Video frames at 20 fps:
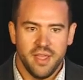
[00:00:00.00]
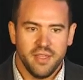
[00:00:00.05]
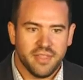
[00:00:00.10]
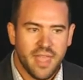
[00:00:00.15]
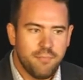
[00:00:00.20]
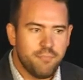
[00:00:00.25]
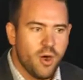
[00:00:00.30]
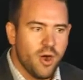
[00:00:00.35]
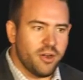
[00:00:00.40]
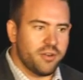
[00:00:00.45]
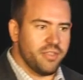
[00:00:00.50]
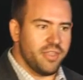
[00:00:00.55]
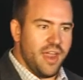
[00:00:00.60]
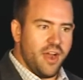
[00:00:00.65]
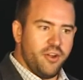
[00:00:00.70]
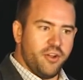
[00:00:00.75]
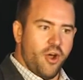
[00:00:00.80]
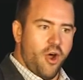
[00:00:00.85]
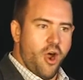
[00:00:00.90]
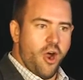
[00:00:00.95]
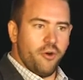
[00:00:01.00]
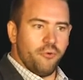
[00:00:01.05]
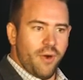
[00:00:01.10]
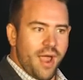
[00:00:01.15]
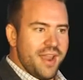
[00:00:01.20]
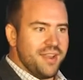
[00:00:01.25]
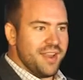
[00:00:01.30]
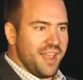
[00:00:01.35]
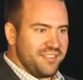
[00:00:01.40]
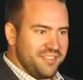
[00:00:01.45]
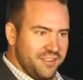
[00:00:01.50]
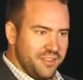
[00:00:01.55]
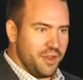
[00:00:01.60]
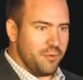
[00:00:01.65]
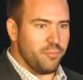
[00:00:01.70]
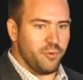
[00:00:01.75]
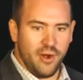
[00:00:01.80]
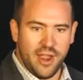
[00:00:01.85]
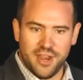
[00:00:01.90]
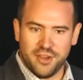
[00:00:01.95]
They park their car right next to
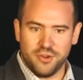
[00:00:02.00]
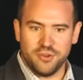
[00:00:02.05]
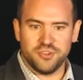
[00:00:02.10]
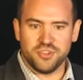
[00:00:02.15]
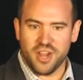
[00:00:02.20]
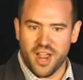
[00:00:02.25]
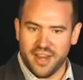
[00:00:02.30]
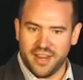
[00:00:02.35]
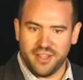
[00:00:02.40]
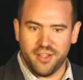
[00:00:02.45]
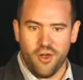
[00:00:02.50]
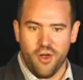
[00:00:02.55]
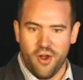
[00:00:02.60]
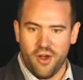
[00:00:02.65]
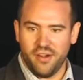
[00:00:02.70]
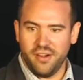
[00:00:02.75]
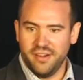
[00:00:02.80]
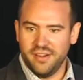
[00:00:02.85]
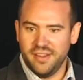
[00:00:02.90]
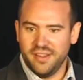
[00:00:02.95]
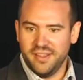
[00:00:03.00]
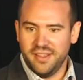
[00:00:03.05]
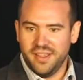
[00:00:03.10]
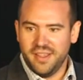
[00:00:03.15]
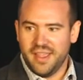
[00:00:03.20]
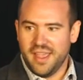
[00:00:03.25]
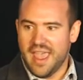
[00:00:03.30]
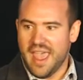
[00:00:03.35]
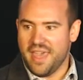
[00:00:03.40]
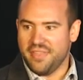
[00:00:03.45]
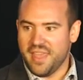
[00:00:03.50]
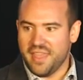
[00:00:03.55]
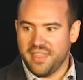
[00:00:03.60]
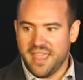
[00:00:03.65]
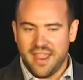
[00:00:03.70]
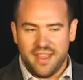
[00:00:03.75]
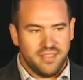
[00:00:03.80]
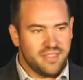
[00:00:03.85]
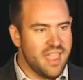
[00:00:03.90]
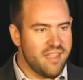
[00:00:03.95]
their brand new shiny car, and then
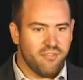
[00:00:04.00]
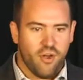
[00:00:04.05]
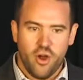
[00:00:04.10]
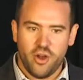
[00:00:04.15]
they've